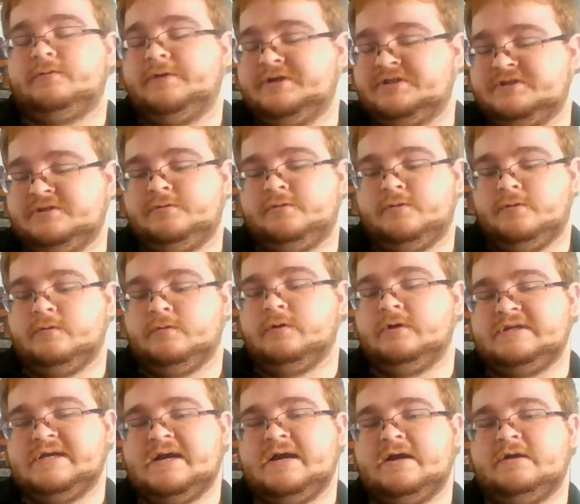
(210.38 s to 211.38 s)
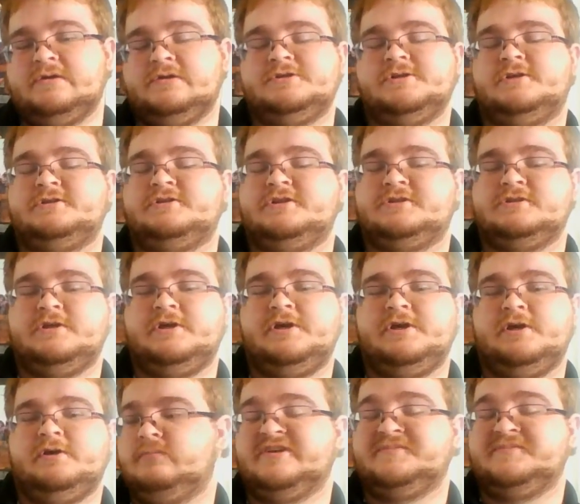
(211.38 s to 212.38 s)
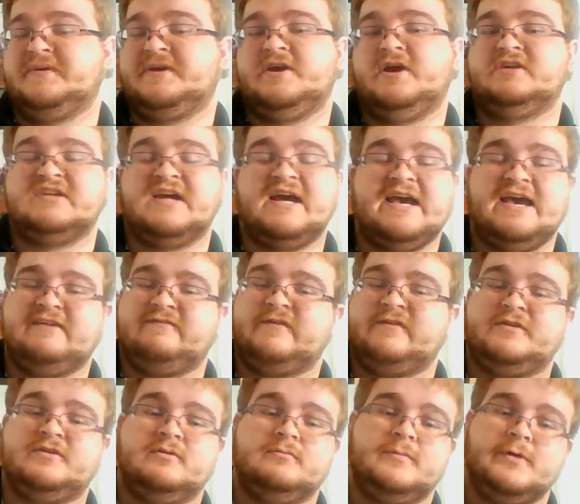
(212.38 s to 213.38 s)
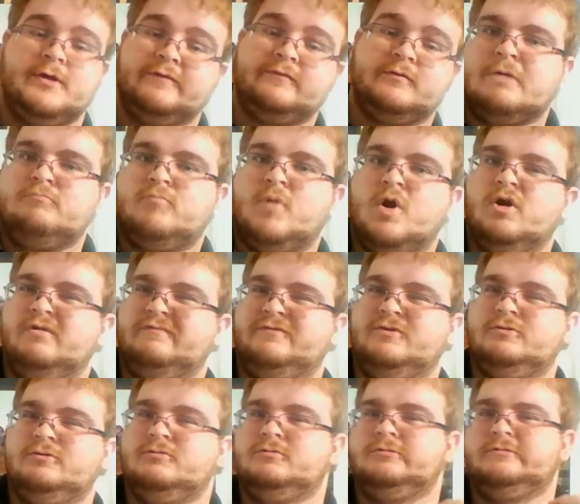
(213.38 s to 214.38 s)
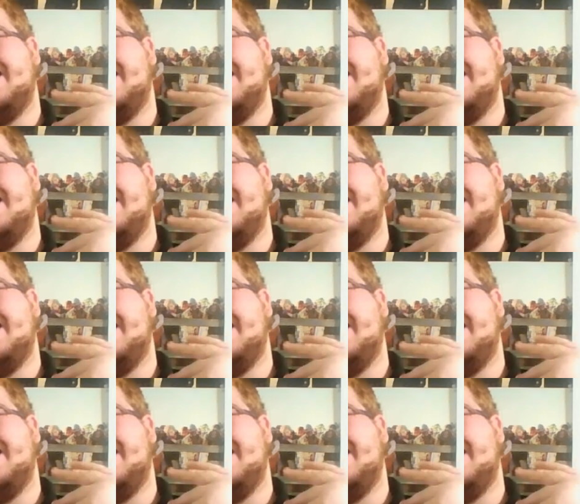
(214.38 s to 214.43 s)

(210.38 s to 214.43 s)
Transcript: reason Thor is higher than Justice League is because I have faith in Marvel. Marvel